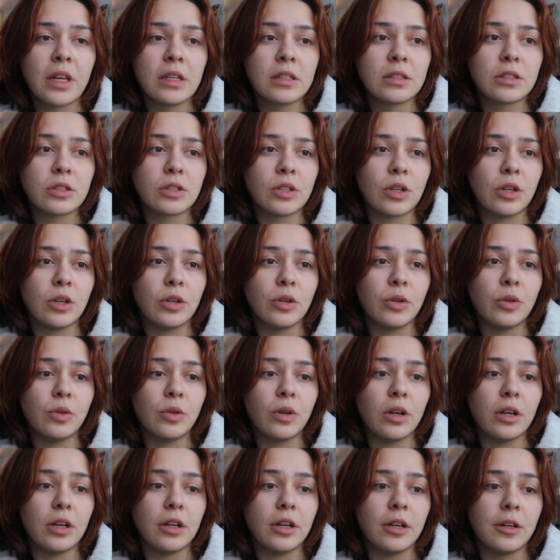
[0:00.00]

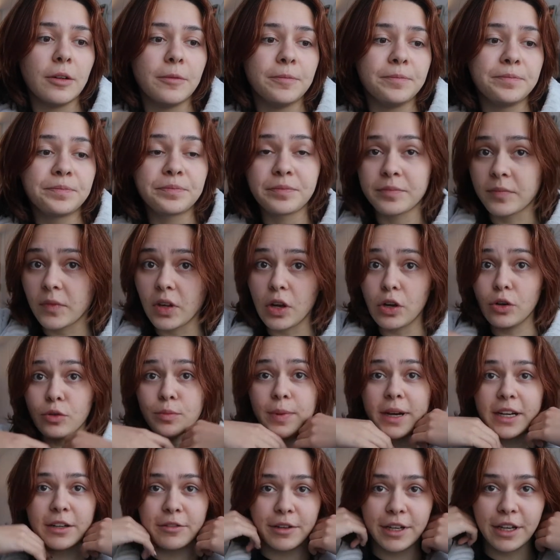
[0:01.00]
So um, Oh,
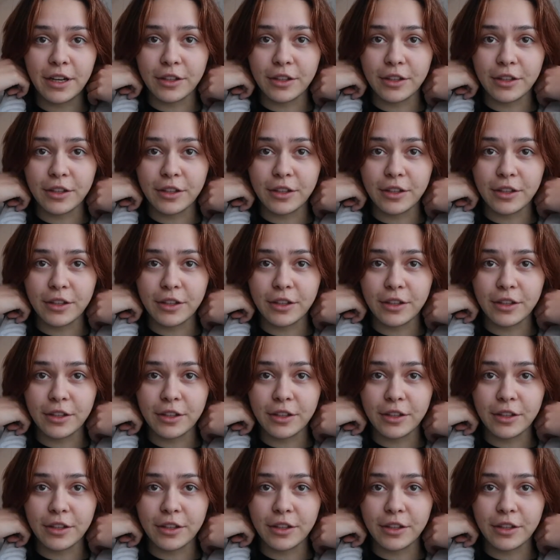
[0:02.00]
by the way,